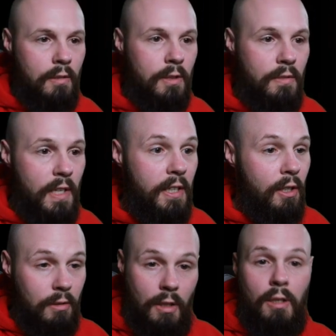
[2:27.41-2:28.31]
Turn, there you
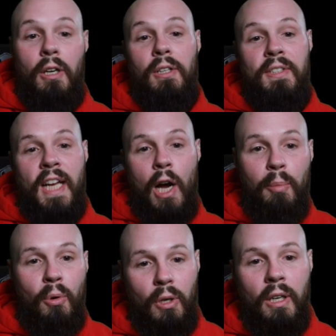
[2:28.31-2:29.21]
go. Utter
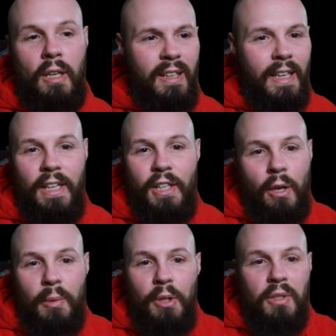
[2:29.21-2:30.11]
downpour. And,
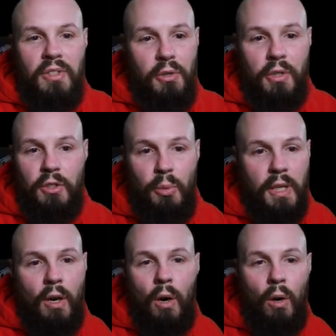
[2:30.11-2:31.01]
and you can see you can
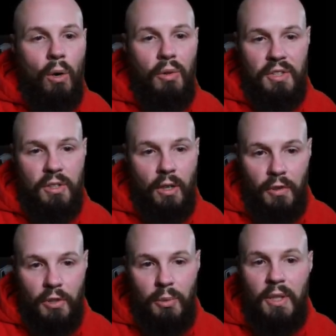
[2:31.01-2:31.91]
tweak all this stuff. You
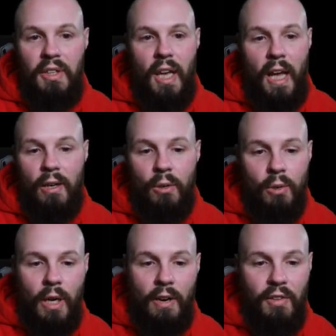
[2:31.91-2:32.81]
can tweak the
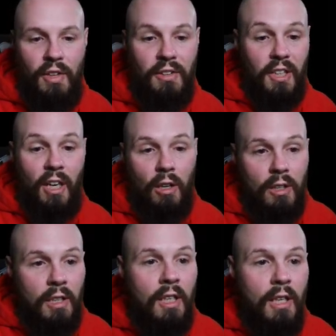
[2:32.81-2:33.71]
angle, everything, the
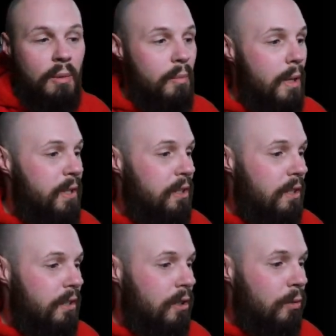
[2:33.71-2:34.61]
color. Maybe you're
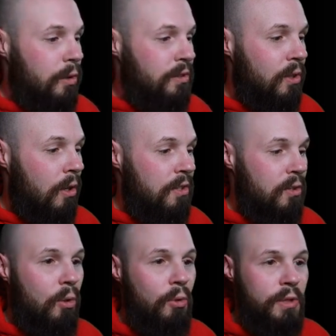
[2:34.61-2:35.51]
you're a real dark
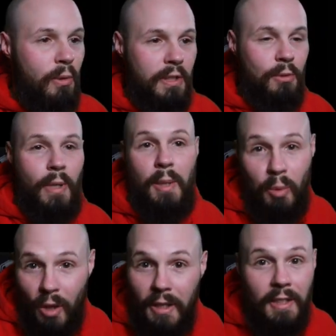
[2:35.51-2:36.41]
soul and you want it to rain
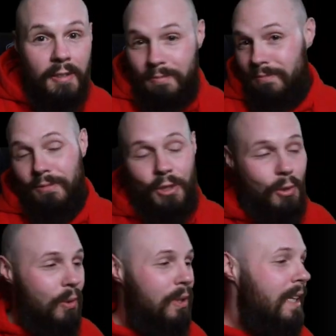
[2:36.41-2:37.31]
blood.
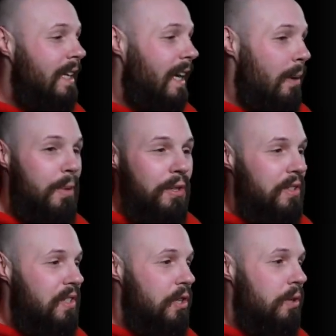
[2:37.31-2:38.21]
cool. Um, but you can
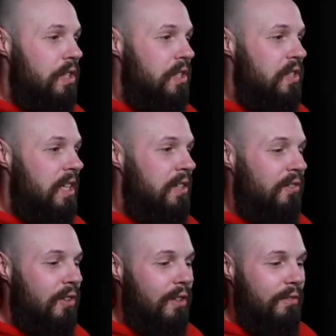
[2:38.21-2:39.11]
see you can just sit here
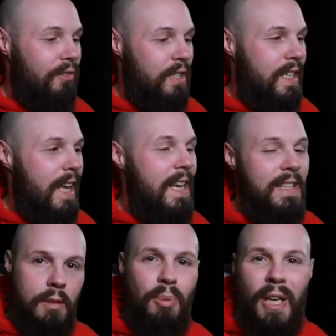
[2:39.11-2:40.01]
for for days
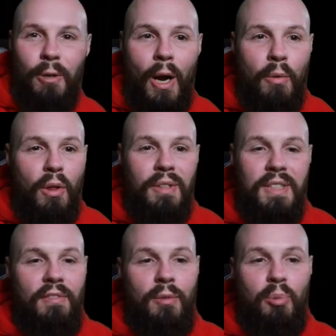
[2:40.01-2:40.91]
and play around with all these
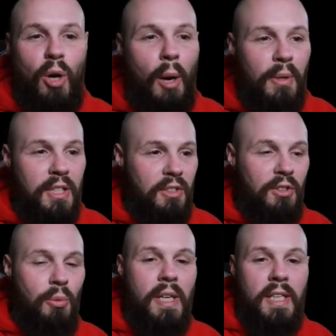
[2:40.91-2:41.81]
different properties to
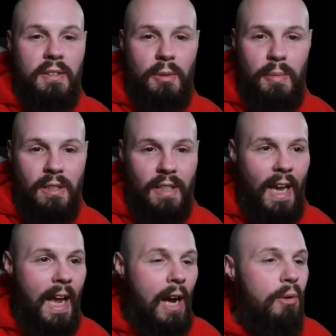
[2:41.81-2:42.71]
tweak it to be like
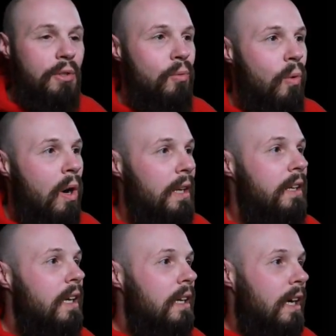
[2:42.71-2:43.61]
how you want.
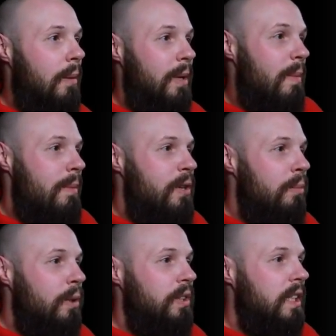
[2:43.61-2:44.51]
Um, maybe you're
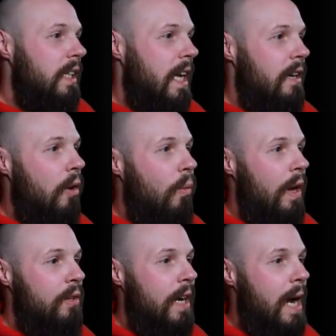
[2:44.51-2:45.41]
building again a
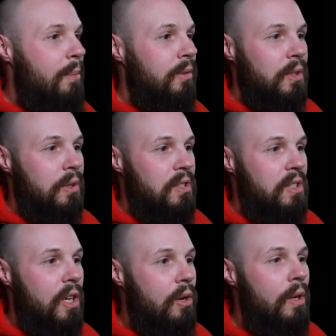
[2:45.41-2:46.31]
weather app. Let's go to
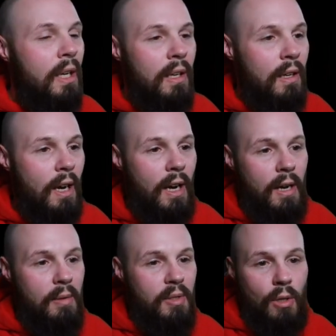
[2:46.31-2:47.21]
snow.
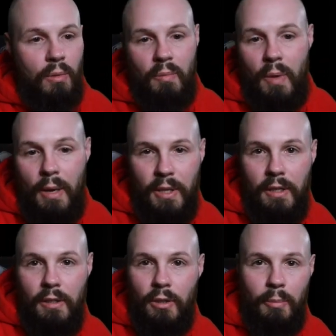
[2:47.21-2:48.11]
Uh, you know, maybe
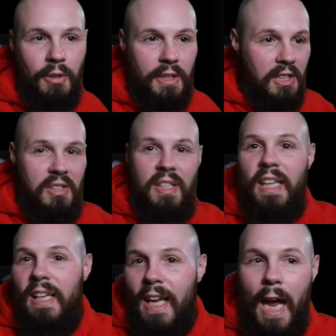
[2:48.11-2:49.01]
you're building a
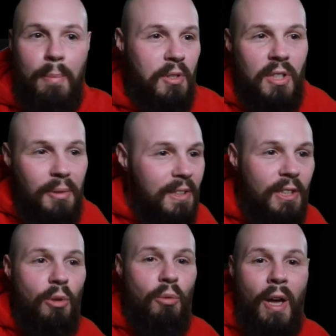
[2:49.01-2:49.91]
skiing app or something to
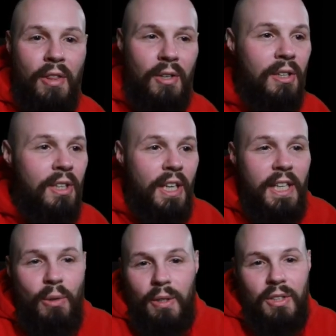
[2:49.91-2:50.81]
do with weather and
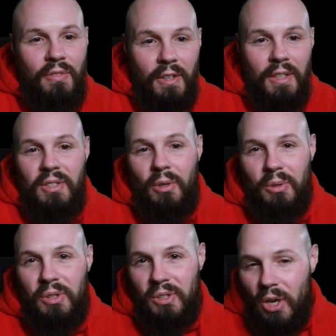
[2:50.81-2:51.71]
you want this very subtle
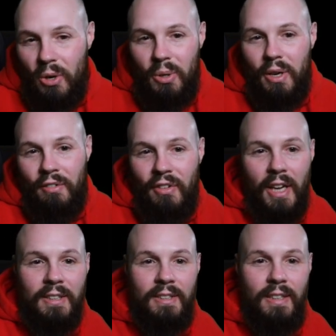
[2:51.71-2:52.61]
snow
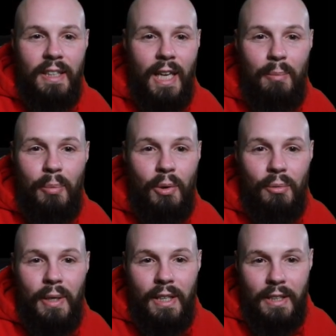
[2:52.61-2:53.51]
effect. Again, birth
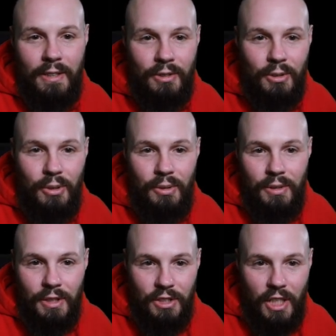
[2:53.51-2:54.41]
rate 92.
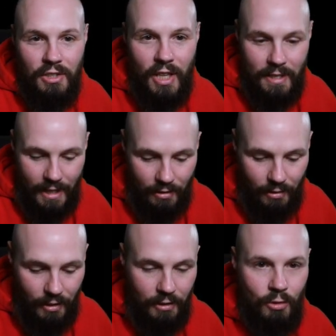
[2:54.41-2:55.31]
You can change that down to
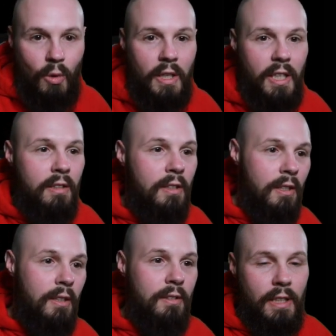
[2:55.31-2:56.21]
like 20
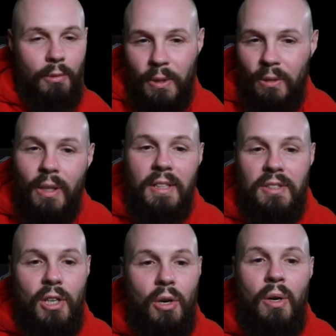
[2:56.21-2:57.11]
to get real light
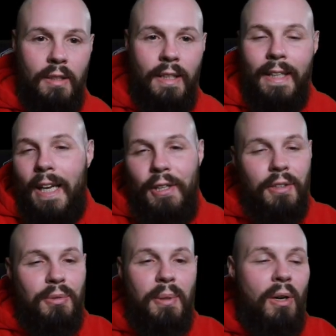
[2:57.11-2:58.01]
snow. And again, you
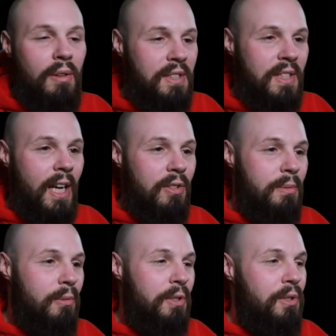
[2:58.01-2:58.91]
can tweak all these dials to
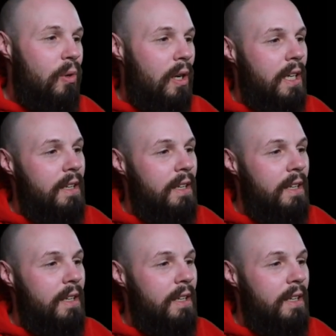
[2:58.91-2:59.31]
be what you want.